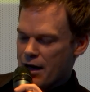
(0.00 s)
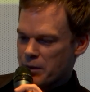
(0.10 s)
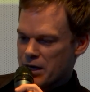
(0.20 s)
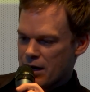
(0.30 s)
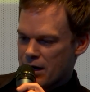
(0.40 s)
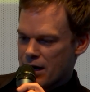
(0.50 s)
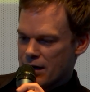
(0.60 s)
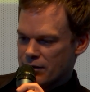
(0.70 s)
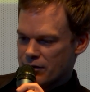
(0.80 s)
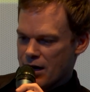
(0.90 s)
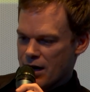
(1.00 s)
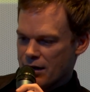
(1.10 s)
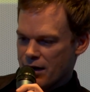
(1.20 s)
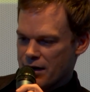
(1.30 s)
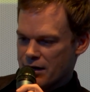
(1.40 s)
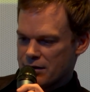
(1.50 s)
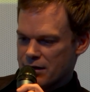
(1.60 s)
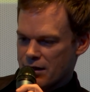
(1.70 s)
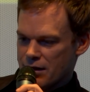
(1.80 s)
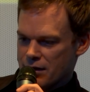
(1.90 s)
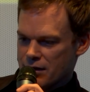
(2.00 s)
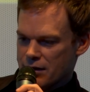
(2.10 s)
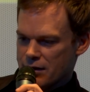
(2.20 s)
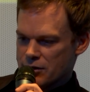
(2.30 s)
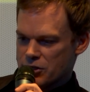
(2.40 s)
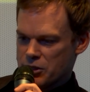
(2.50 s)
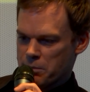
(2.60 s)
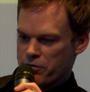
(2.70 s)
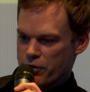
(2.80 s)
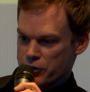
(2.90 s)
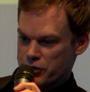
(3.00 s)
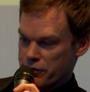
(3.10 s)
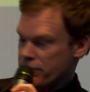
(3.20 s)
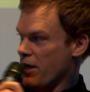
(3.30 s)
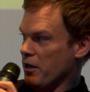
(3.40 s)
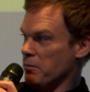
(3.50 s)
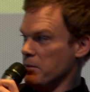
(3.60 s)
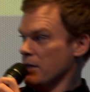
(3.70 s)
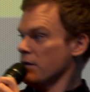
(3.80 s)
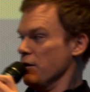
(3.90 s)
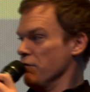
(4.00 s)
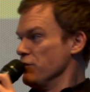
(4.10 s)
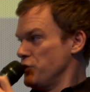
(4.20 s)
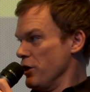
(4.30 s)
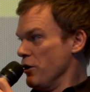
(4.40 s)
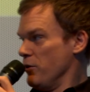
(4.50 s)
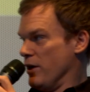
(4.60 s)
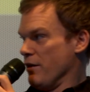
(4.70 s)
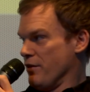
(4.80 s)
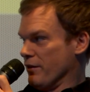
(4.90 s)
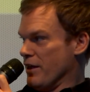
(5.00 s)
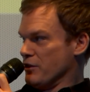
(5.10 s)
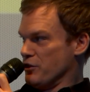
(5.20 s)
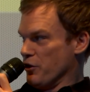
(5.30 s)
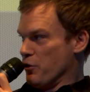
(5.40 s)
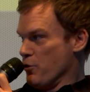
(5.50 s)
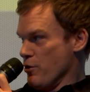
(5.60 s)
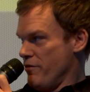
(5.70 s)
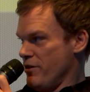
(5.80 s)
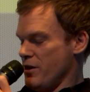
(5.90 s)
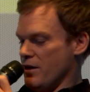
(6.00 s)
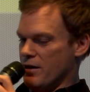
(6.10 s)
I mean, I liked the subversive element of the show, and I think that's the core of it.